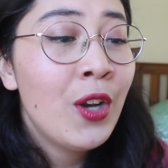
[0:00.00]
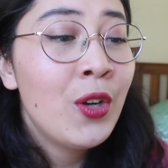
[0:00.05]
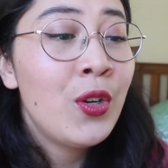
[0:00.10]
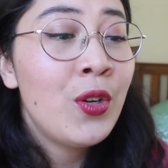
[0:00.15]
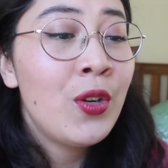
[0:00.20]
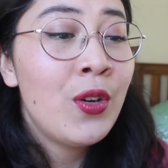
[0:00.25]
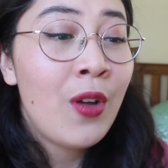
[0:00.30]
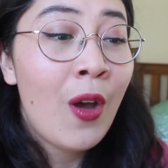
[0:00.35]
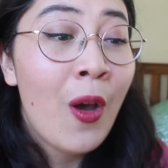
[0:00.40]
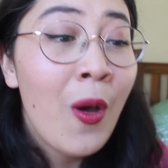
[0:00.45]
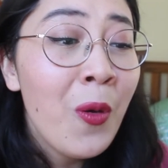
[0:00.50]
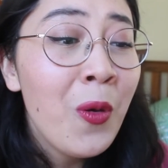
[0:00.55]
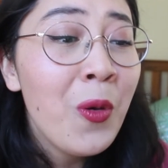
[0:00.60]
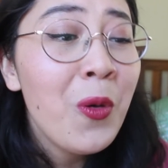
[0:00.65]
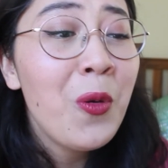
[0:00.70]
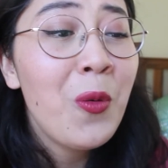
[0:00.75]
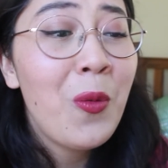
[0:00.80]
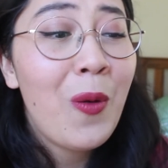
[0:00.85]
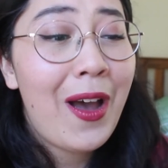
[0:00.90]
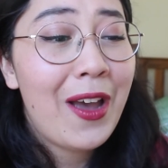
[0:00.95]

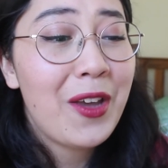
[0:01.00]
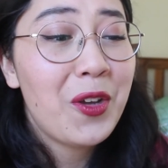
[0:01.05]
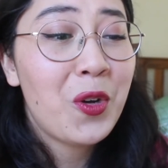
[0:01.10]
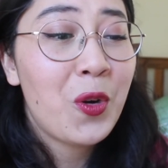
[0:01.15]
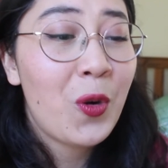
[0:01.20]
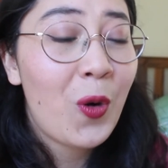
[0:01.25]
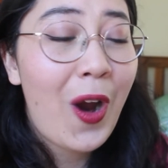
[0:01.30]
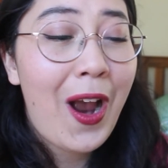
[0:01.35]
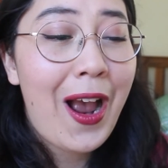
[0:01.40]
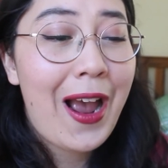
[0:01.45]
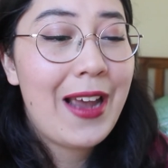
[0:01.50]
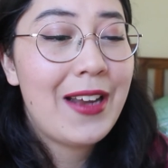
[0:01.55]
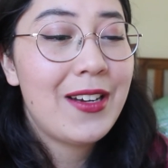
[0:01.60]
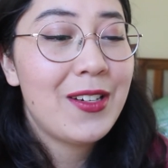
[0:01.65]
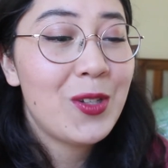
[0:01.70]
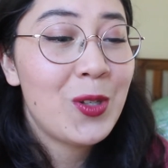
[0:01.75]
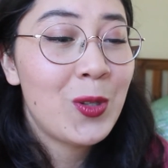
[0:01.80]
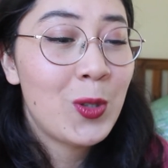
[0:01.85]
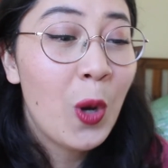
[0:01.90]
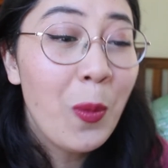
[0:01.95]
No, I
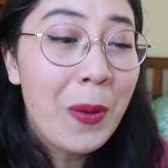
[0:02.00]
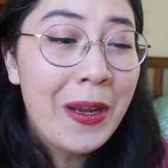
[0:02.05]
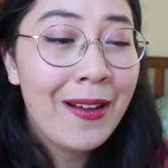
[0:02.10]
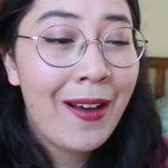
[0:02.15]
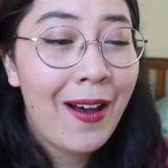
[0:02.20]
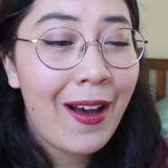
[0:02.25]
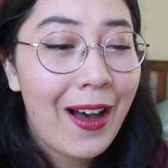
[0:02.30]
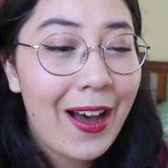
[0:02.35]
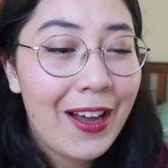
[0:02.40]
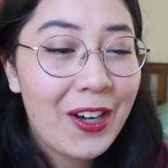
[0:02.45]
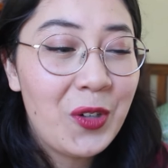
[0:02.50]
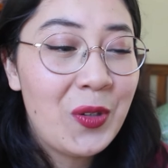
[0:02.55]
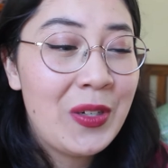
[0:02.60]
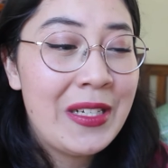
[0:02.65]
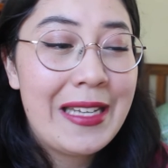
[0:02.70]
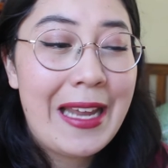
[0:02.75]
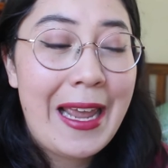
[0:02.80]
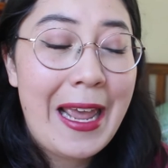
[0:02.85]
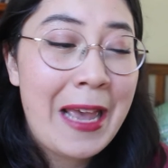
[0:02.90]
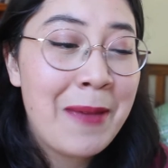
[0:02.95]
cried, sobbing harder
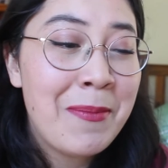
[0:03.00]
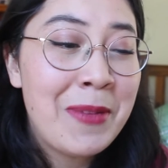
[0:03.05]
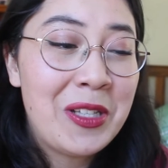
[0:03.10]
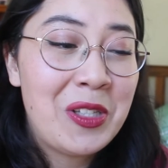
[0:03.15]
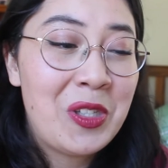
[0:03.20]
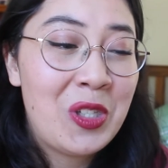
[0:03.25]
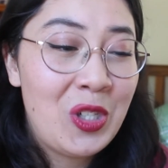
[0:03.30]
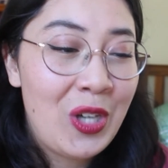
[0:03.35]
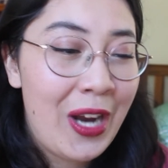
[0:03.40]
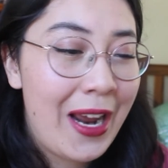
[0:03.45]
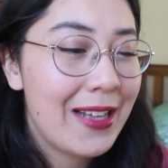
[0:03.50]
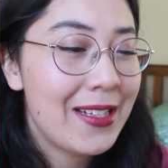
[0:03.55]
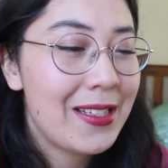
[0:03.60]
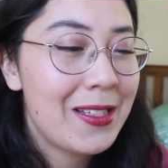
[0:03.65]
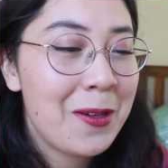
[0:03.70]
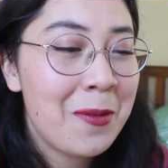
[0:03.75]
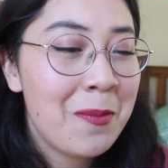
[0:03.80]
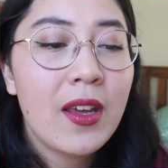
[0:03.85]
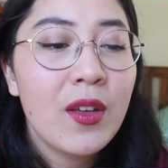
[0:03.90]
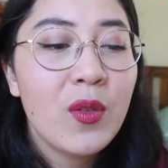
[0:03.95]
into Emmett's
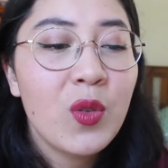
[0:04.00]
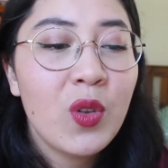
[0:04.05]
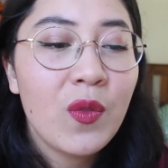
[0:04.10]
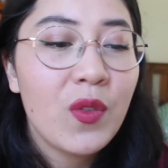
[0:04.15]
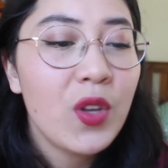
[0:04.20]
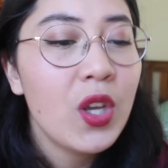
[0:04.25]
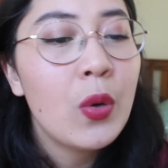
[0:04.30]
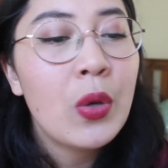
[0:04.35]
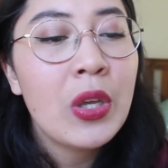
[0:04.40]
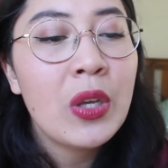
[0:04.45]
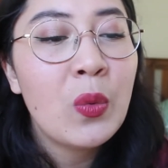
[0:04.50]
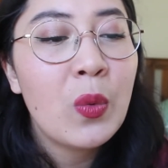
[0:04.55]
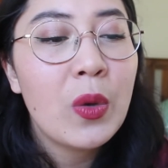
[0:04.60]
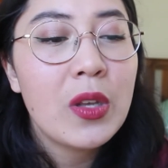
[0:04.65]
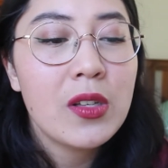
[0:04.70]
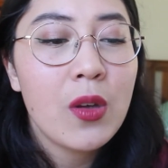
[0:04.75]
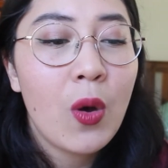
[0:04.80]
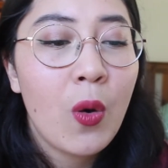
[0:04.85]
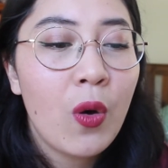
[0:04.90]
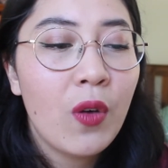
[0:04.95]
chest. The viewing
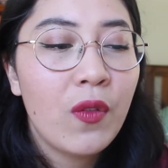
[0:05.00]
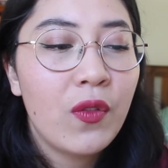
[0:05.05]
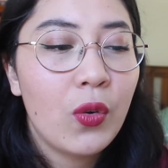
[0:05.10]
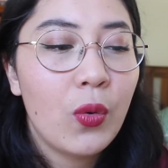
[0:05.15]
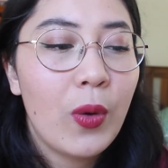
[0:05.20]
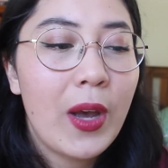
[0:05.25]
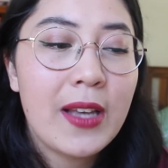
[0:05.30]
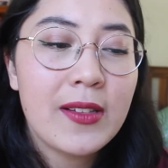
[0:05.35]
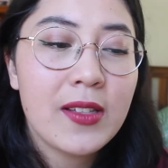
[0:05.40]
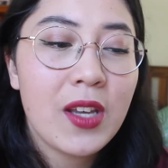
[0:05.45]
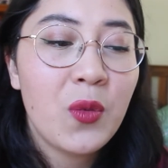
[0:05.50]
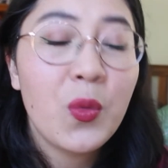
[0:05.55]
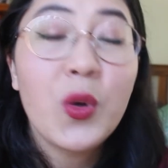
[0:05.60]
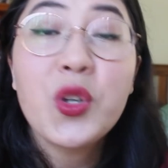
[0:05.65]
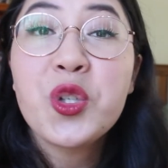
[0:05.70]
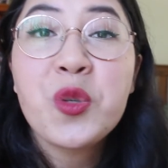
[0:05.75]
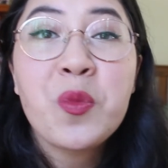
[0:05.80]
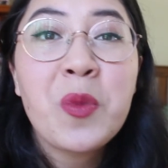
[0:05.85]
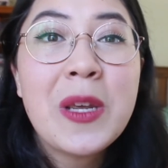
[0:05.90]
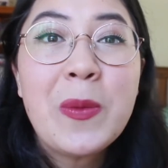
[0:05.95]
was awful as I
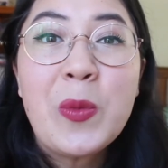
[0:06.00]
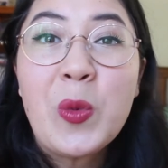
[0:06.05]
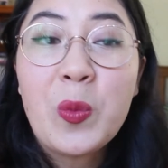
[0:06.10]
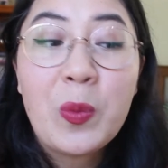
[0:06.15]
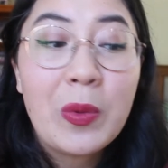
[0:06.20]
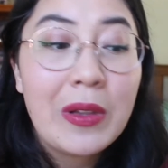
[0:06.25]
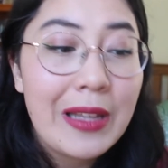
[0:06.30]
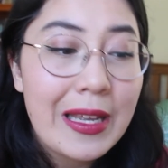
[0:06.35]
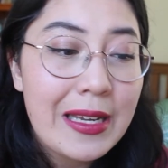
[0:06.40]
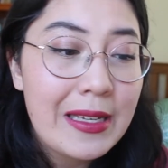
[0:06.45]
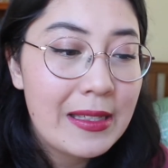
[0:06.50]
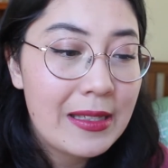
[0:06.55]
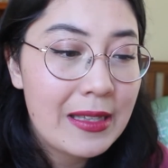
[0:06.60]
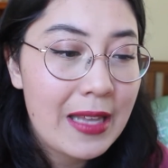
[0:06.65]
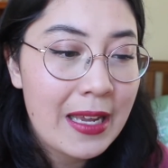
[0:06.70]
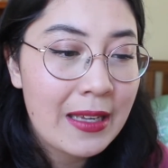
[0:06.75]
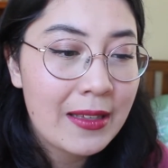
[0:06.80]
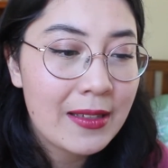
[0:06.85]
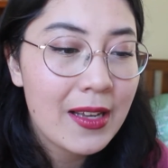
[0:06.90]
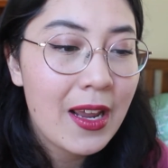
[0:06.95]
watched people place
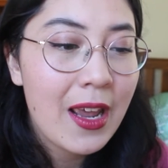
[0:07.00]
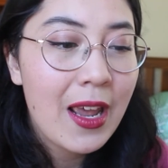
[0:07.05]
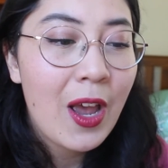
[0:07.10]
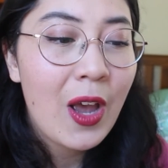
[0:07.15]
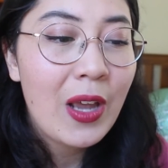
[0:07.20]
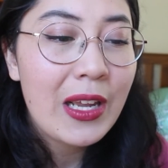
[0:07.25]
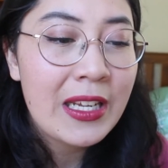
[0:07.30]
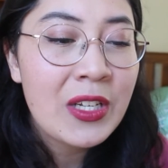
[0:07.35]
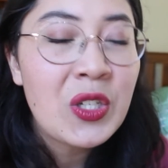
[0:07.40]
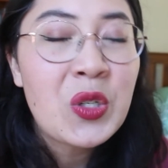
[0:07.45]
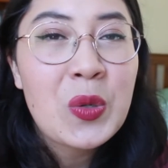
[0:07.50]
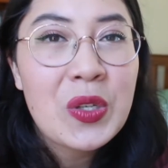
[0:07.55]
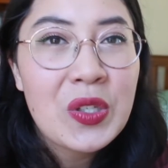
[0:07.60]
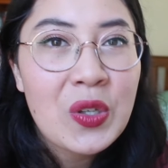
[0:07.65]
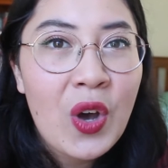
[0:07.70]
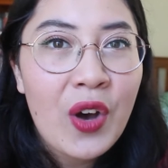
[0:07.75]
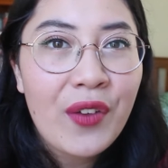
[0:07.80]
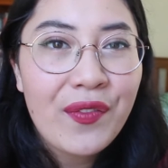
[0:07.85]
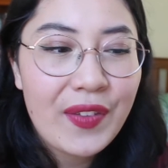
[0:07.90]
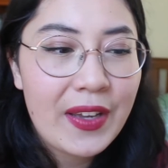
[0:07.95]
things into his
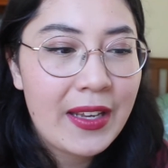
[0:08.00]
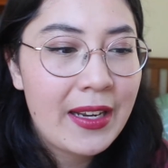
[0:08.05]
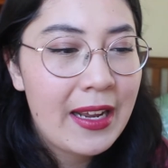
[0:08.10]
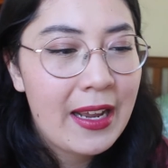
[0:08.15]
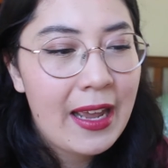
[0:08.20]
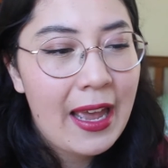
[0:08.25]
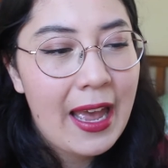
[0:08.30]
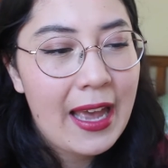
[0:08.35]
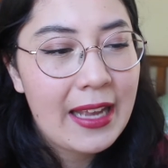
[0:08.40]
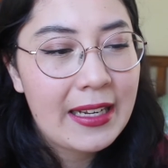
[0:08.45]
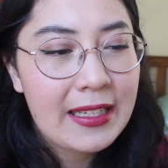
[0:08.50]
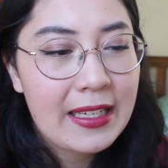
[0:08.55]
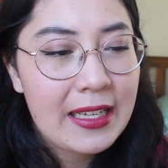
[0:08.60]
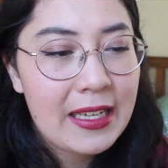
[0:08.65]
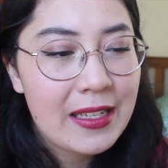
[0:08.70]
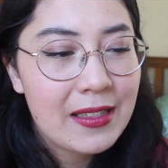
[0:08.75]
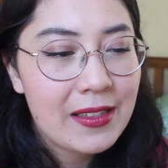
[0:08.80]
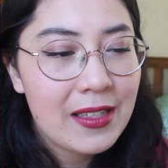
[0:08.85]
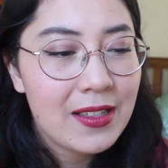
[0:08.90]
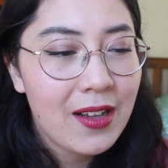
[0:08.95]
coffin and
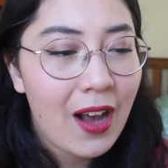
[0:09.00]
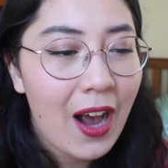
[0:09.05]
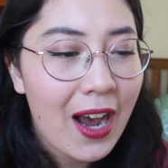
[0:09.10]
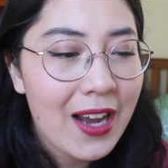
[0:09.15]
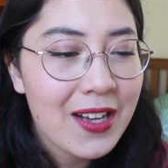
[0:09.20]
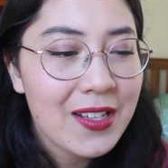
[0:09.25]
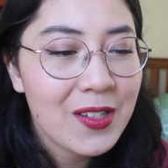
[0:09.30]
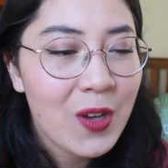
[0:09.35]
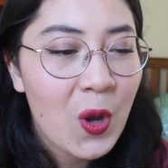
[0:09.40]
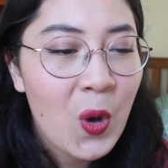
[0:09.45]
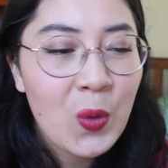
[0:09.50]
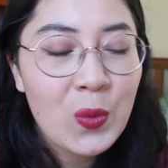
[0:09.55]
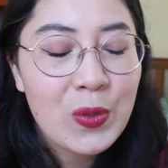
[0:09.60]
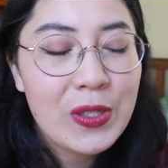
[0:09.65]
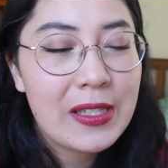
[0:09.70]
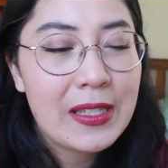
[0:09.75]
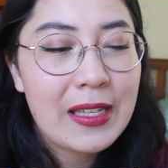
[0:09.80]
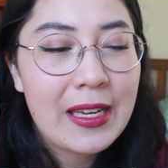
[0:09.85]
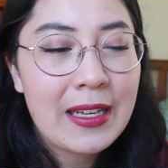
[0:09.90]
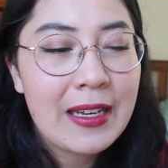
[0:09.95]
kiss his
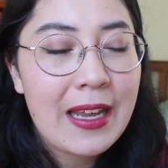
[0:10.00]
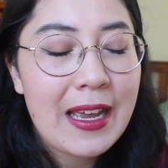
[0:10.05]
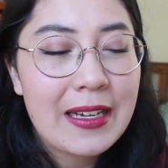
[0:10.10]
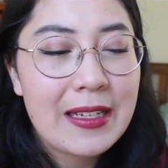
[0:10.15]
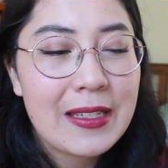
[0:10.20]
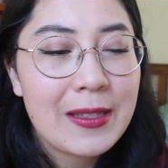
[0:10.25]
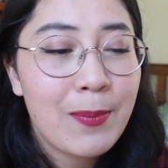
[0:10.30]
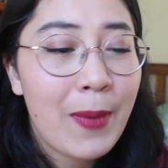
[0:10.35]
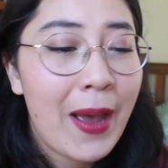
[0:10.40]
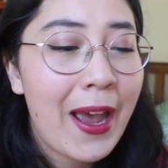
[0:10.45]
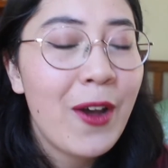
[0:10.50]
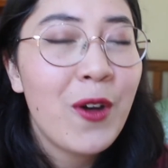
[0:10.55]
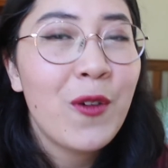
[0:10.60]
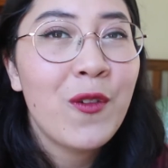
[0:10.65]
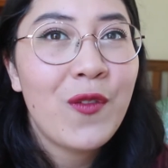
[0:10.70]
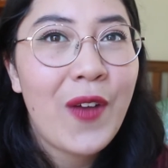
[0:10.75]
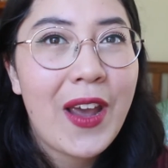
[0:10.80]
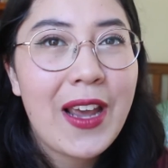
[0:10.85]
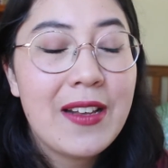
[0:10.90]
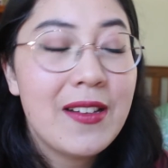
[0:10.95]
ice-cold skin and his pale
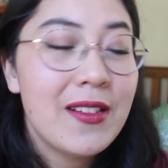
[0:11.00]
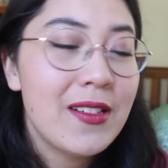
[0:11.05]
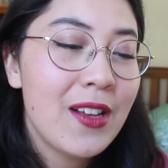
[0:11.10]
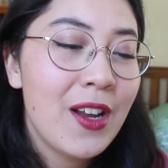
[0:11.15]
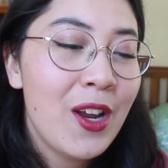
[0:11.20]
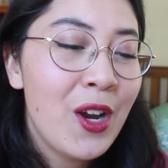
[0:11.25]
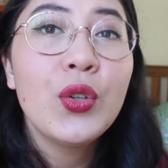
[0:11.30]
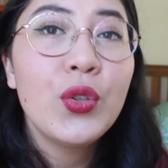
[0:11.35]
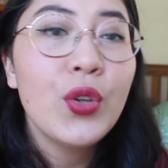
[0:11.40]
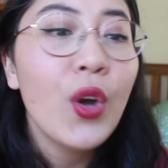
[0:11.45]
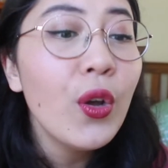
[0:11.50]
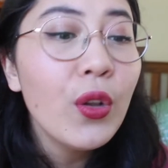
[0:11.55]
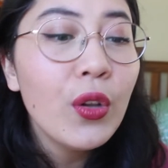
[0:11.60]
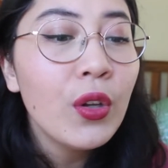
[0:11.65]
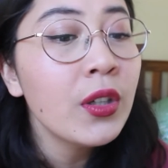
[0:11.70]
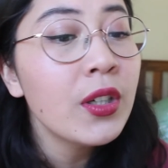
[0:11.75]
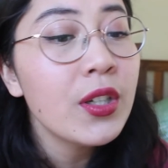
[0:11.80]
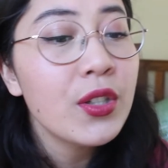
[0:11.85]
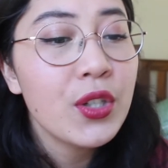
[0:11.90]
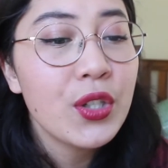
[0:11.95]
face, no
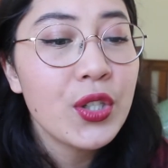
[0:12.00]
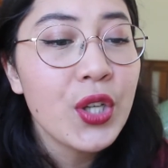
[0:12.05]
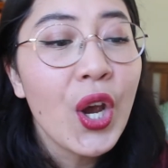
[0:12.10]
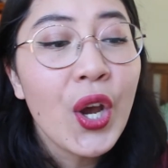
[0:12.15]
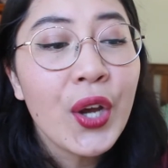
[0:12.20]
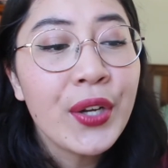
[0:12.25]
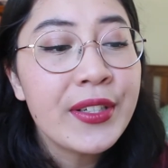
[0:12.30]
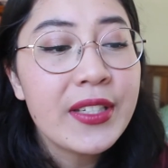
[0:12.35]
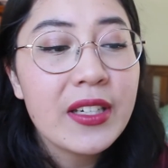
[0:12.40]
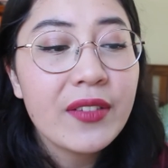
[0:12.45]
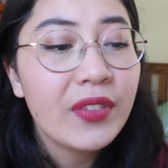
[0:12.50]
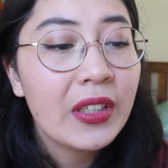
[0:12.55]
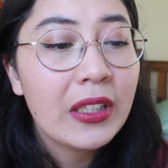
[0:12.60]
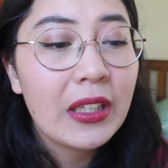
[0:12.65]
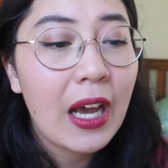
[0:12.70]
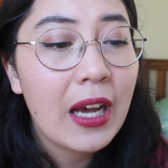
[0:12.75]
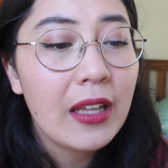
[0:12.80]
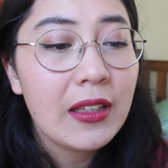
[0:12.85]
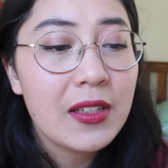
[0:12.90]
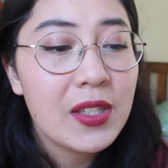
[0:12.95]
longer to turn
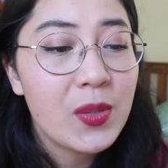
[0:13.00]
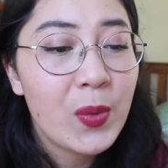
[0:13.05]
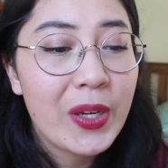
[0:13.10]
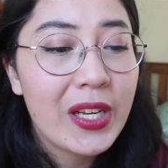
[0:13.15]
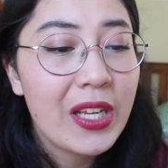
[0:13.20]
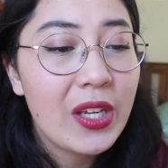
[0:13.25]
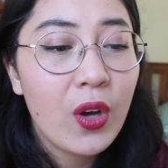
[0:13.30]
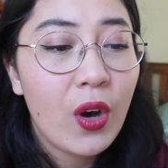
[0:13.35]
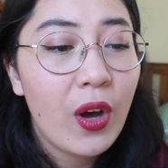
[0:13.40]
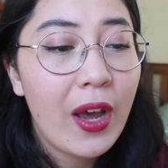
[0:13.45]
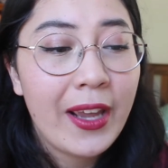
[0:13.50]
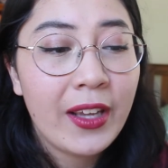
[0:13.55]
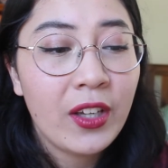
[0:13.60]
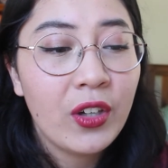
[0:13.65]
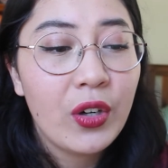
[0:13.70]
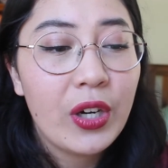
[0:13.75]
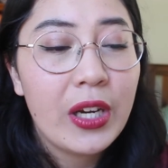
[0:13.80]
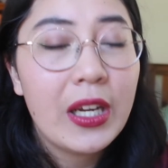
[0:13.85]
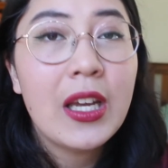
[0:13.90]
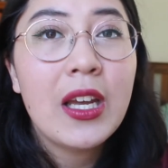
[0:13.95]
different colours when he got
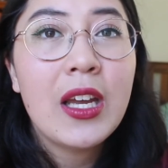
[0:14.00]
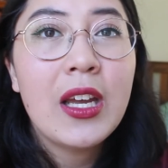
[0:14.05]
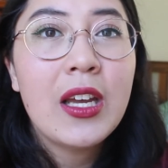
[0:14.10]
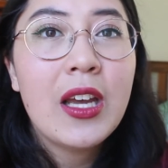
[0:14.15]
angry.